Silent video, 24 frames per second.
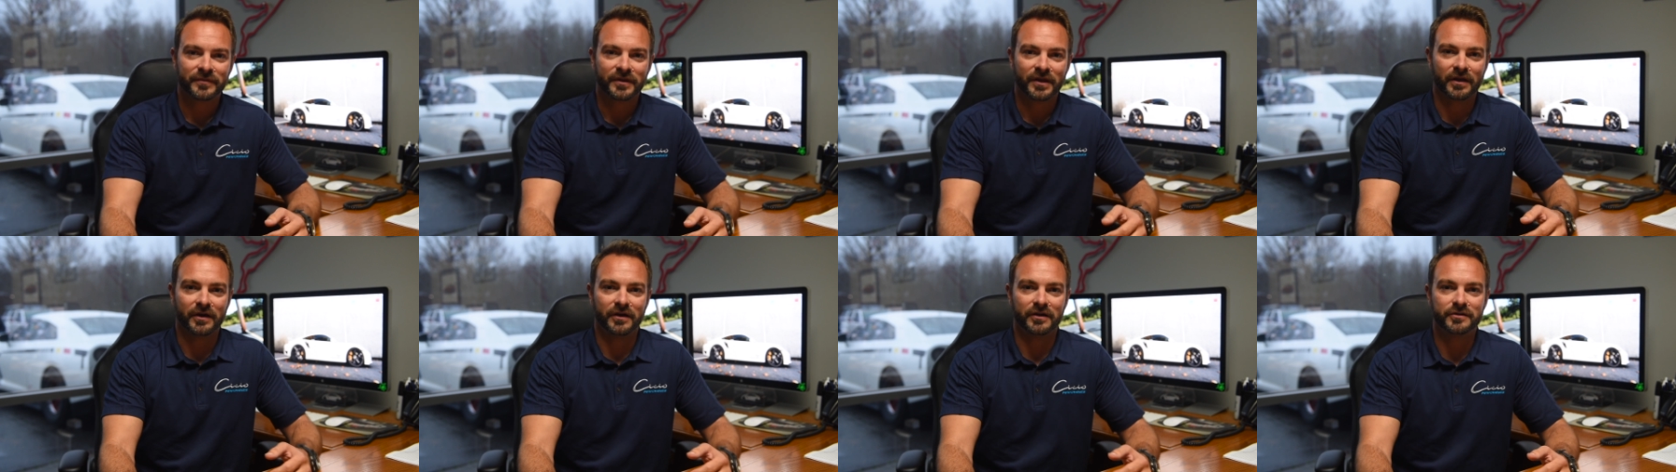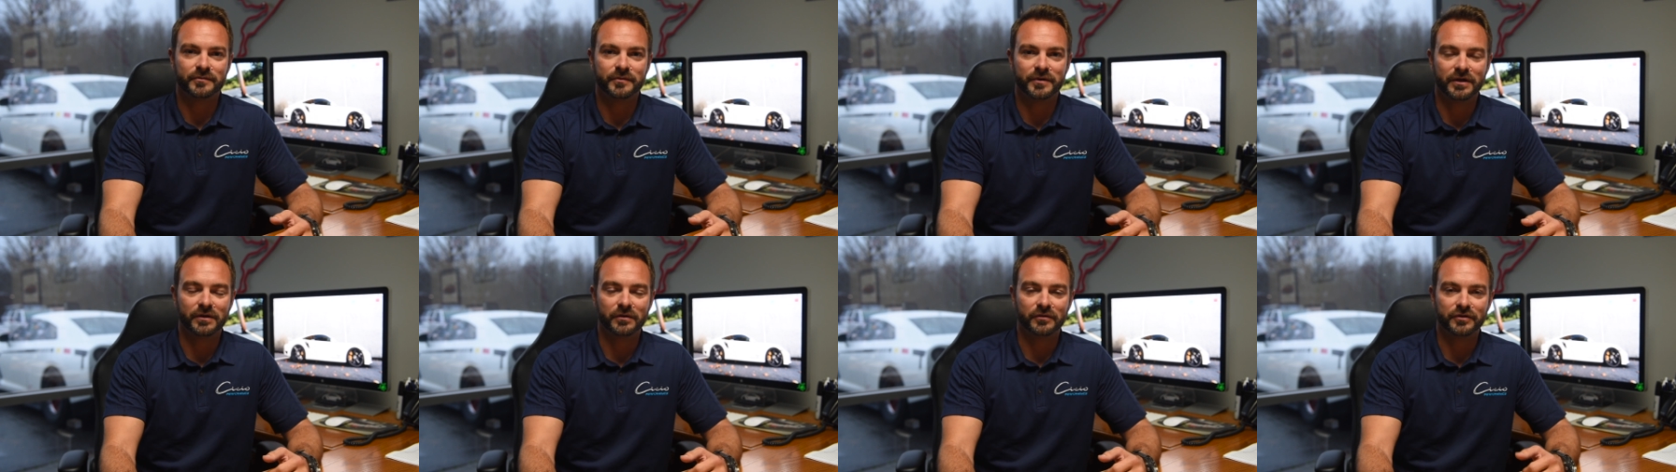to
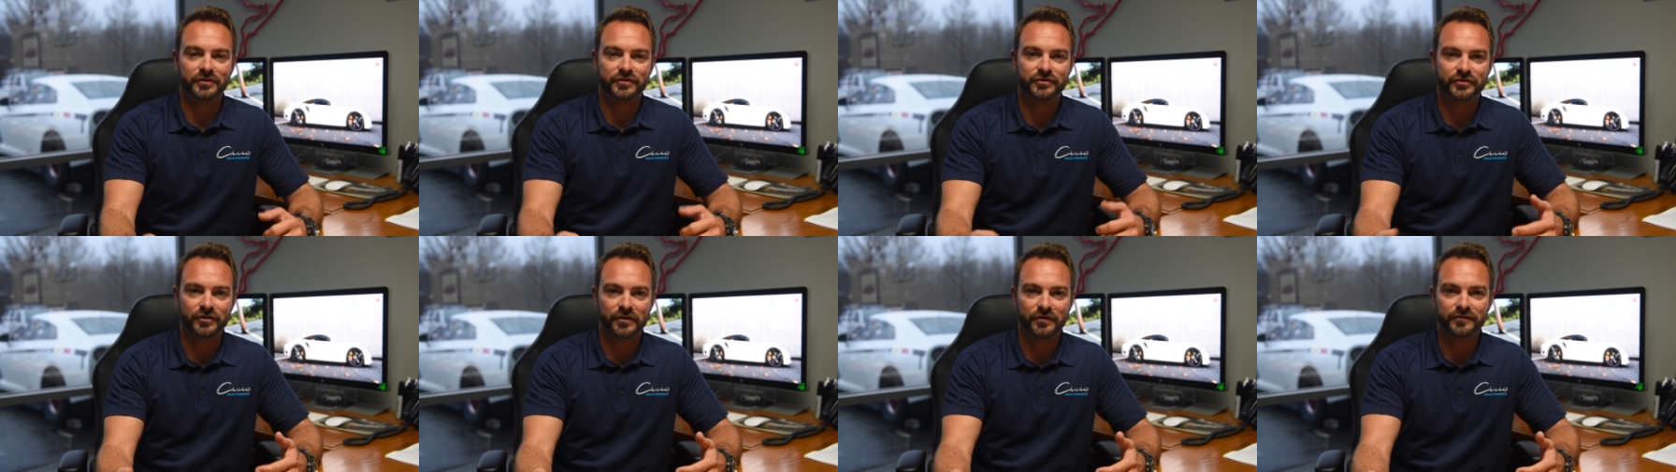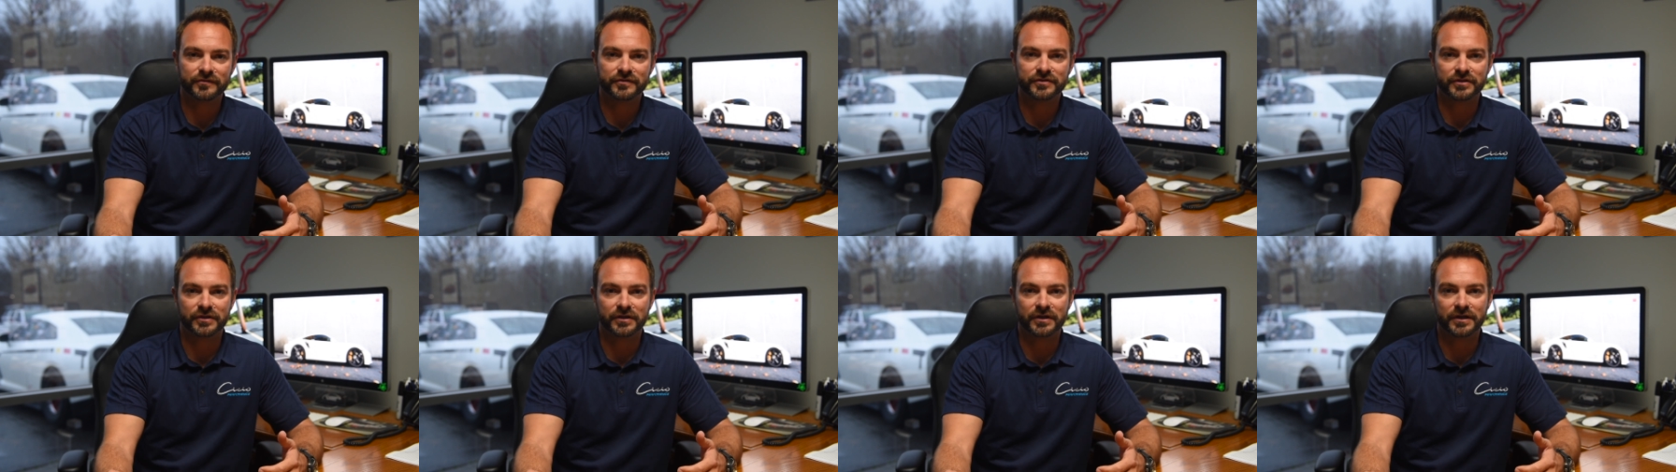be able to
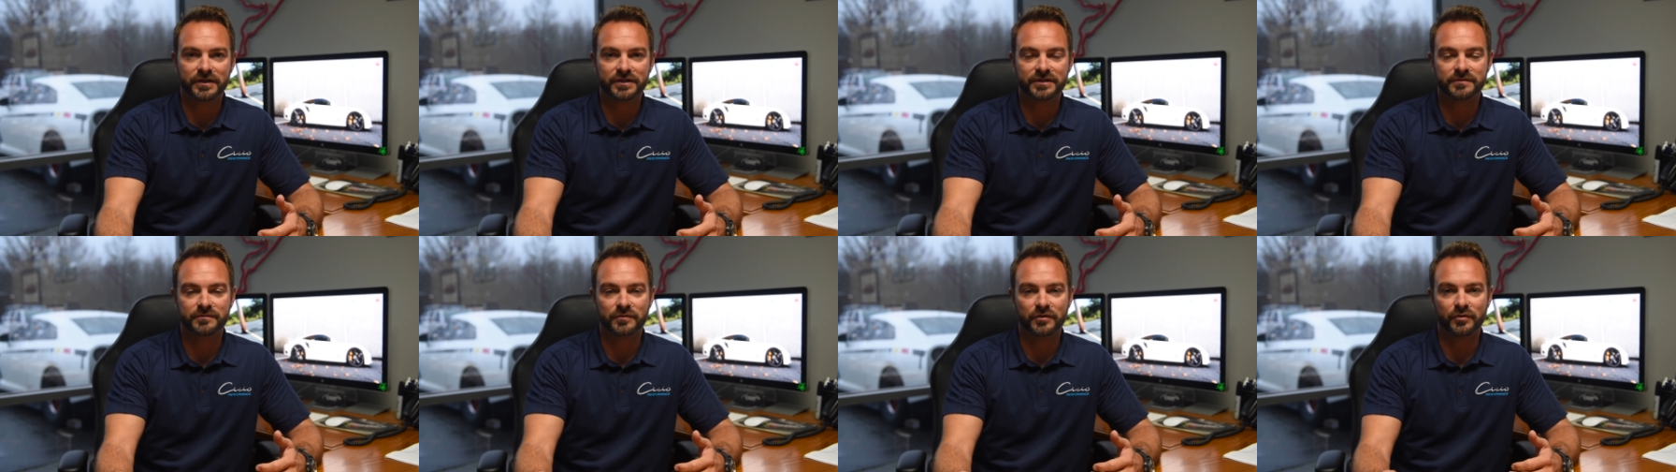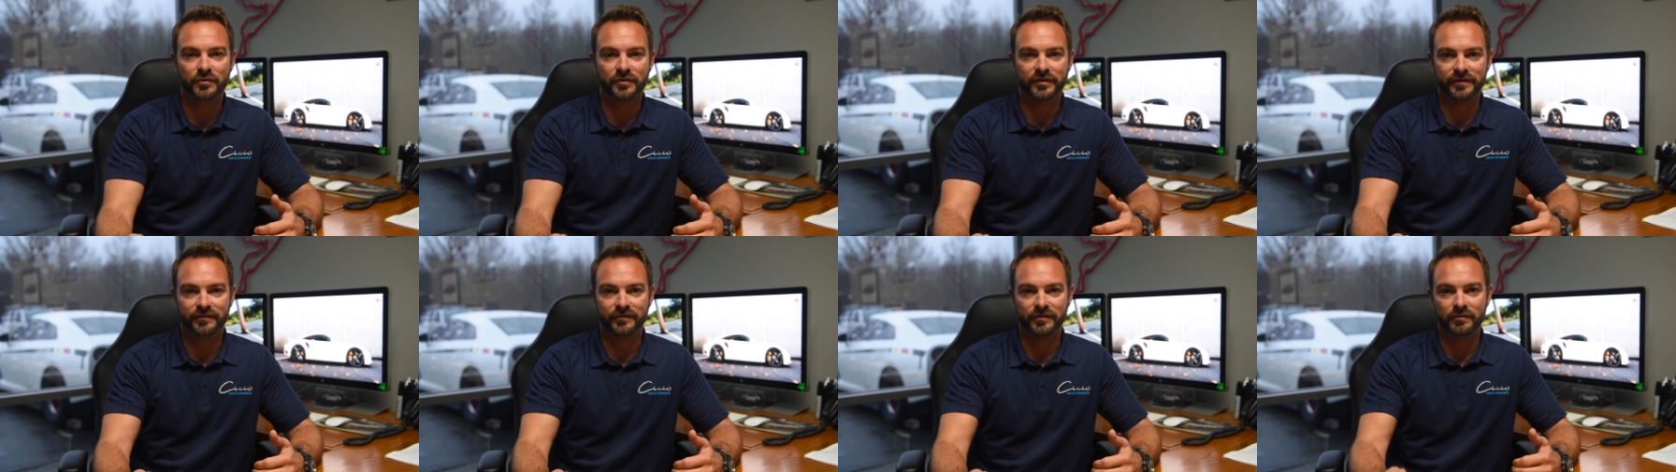service the customer
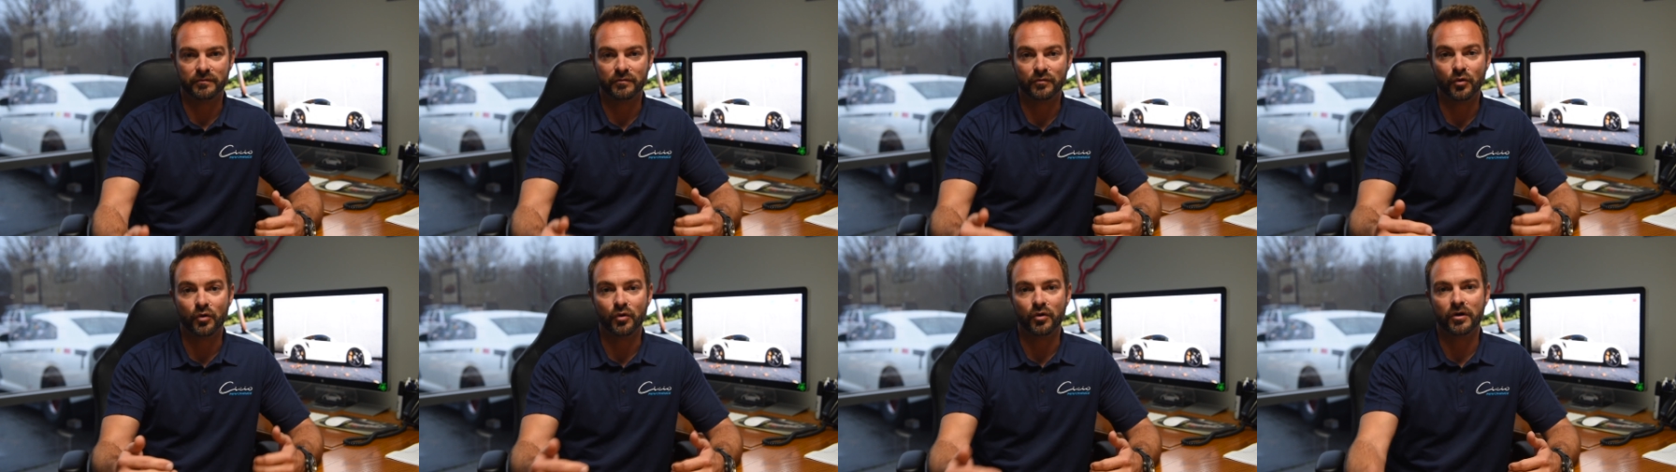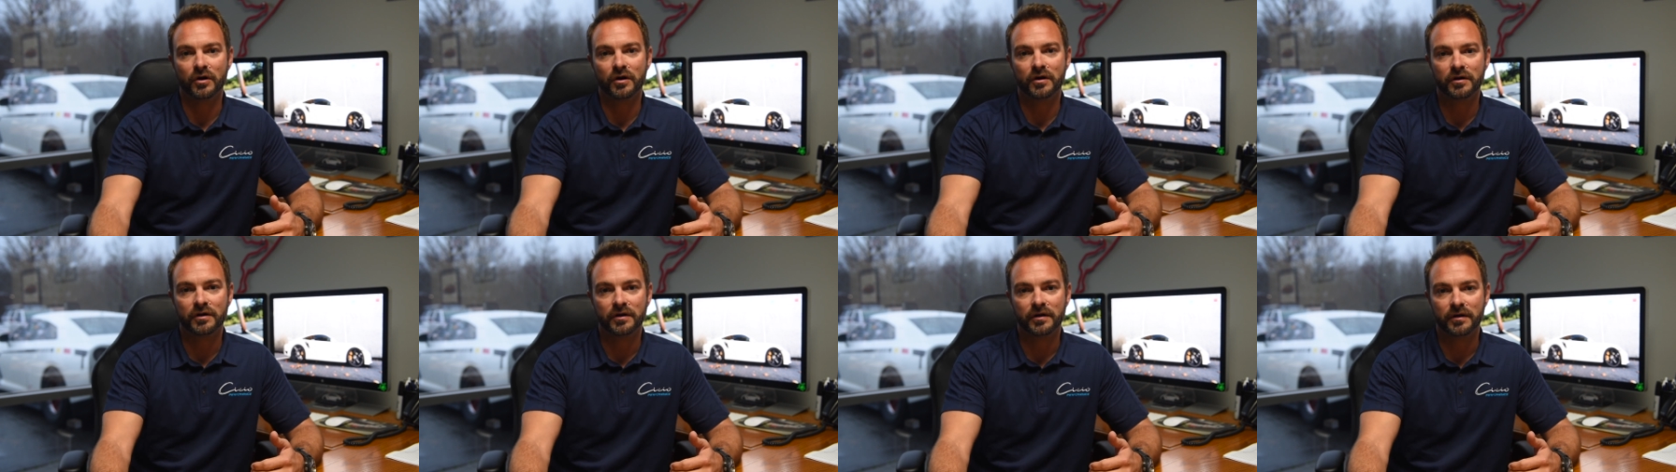with even
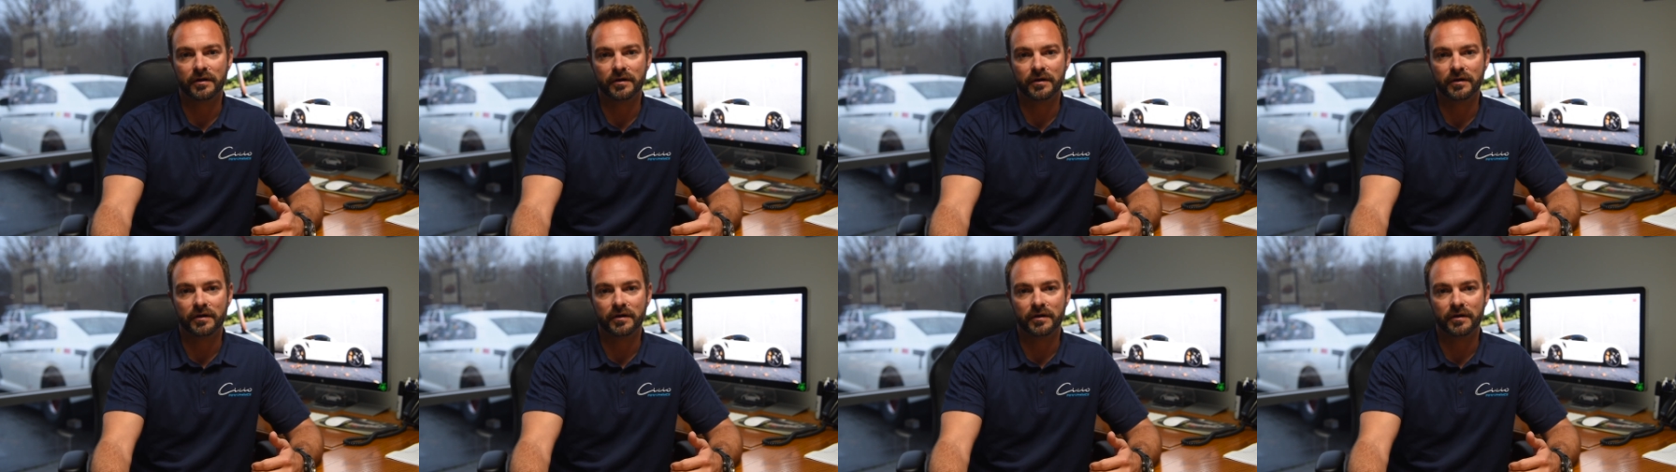more